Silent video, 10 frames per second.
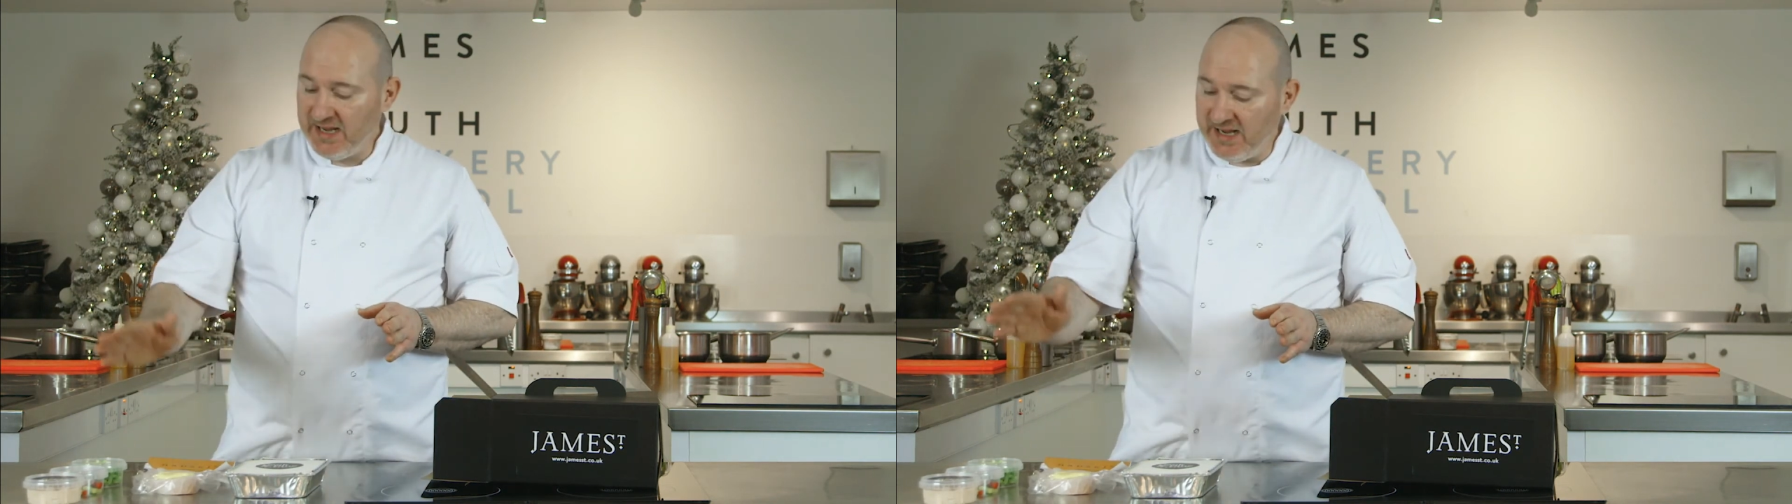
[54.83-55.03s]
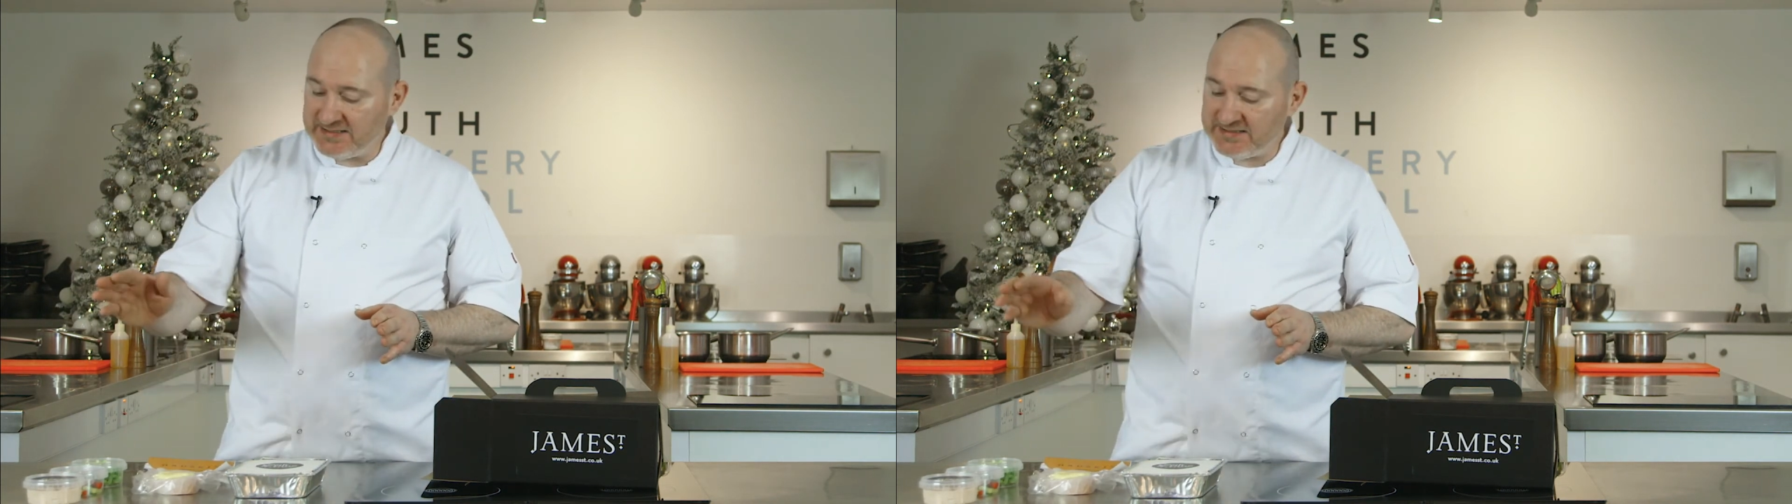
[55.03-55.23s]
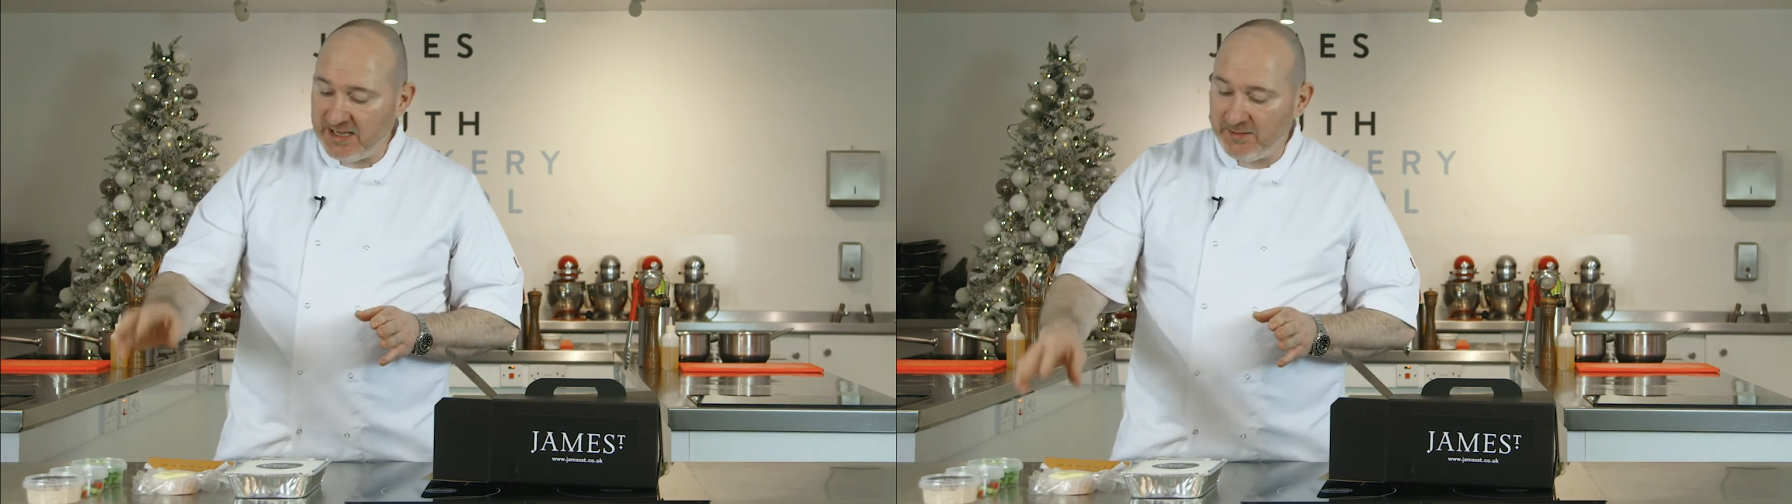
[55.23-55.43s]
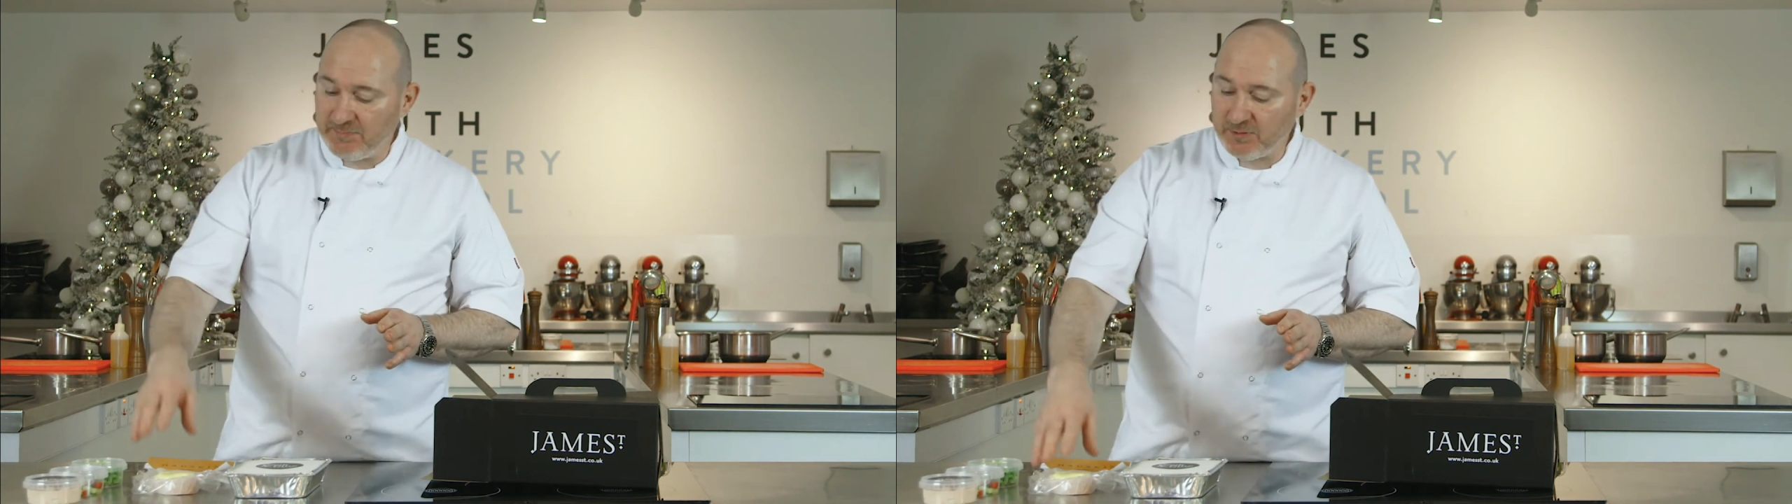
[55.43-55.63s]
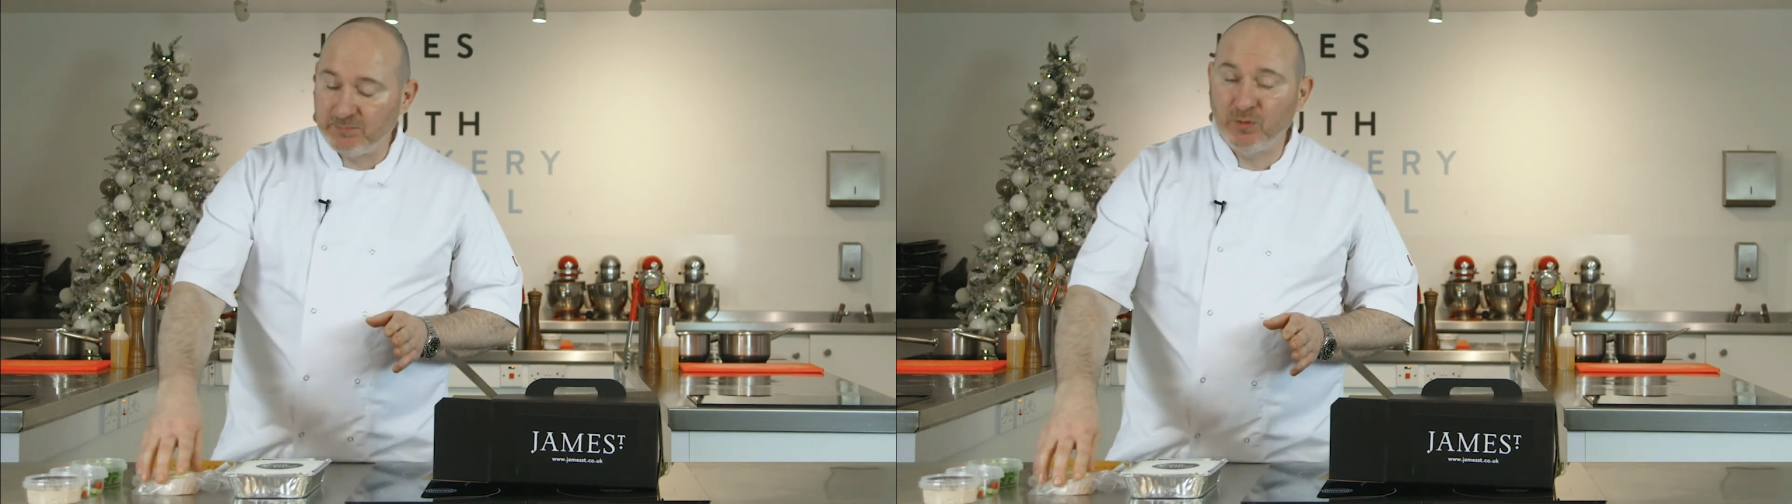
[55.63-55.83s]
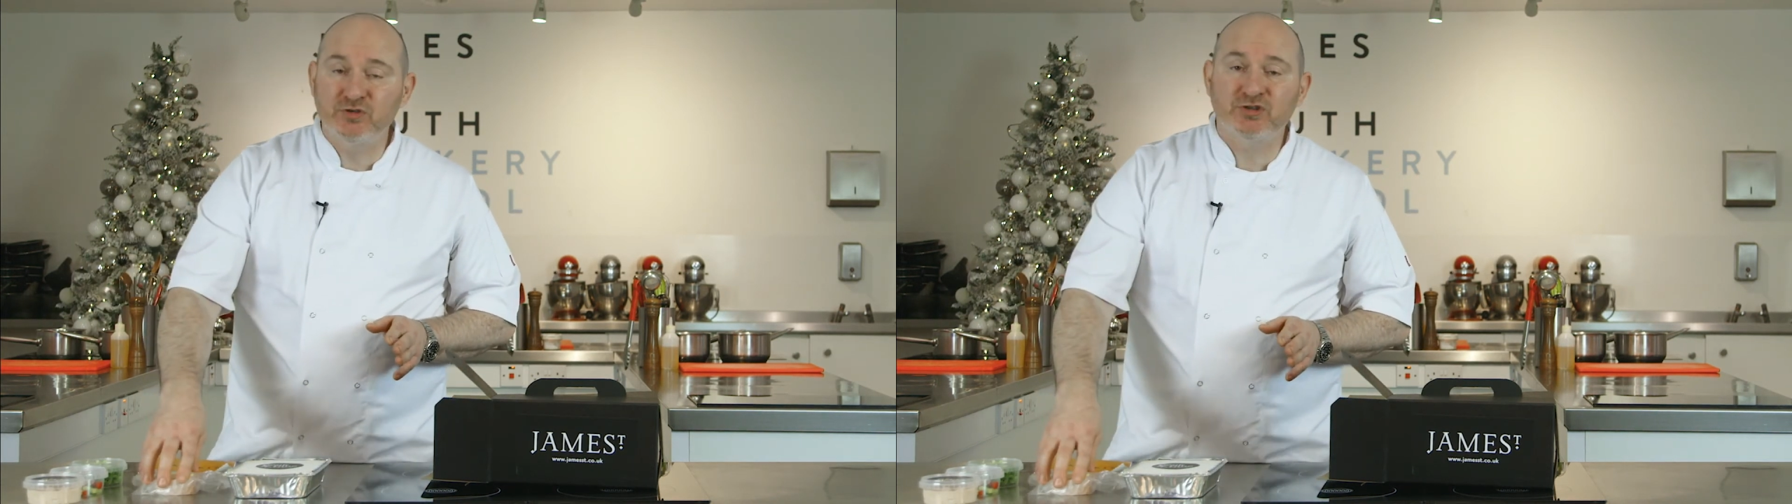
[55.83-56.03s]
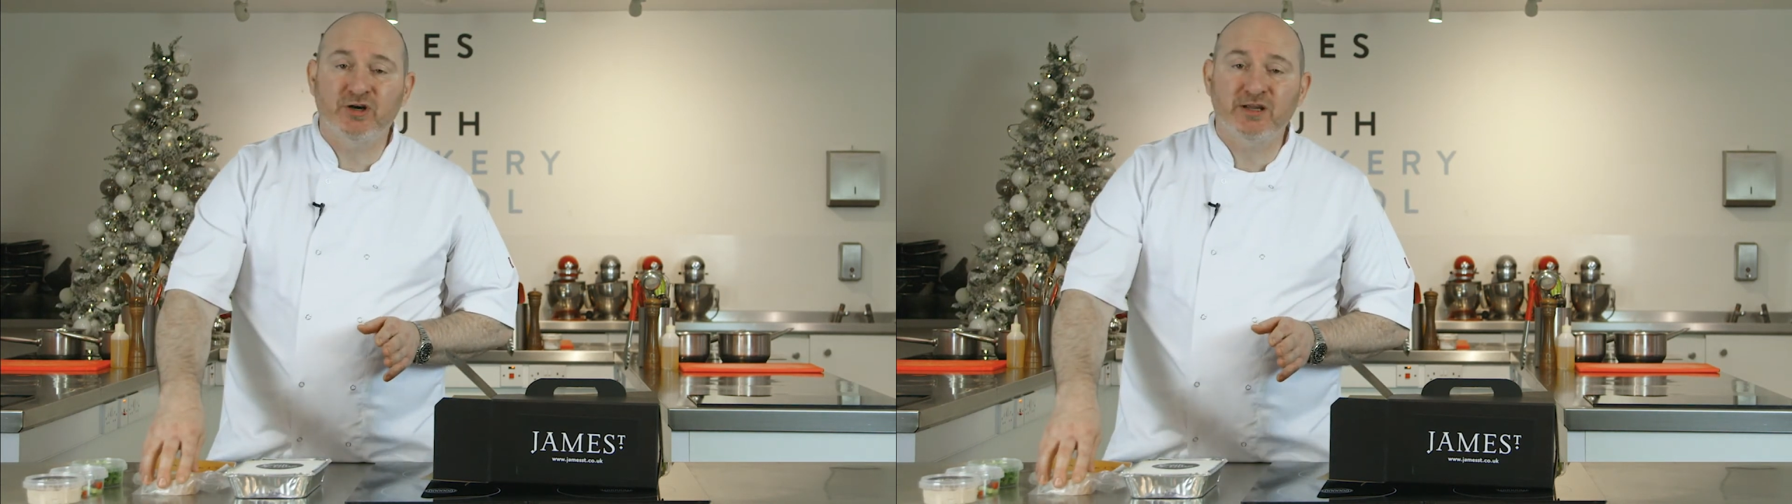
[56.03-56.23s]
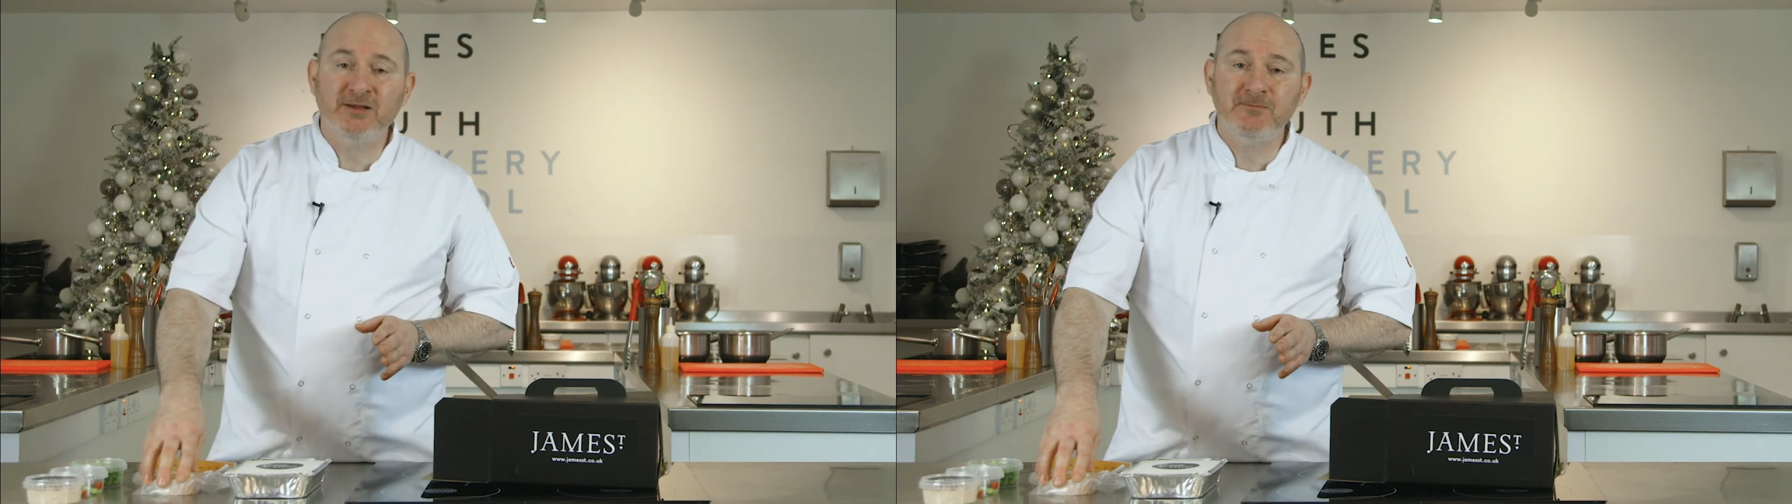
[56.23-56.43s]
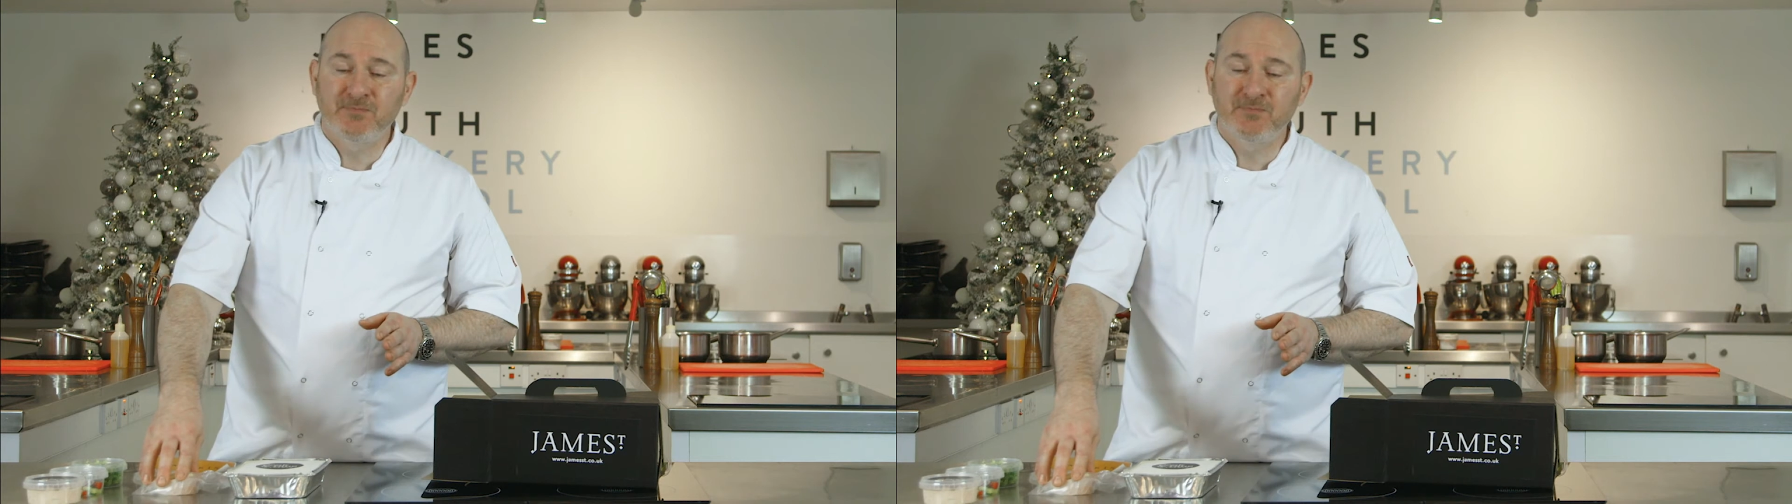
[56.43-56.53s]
It's a butter poached turkey,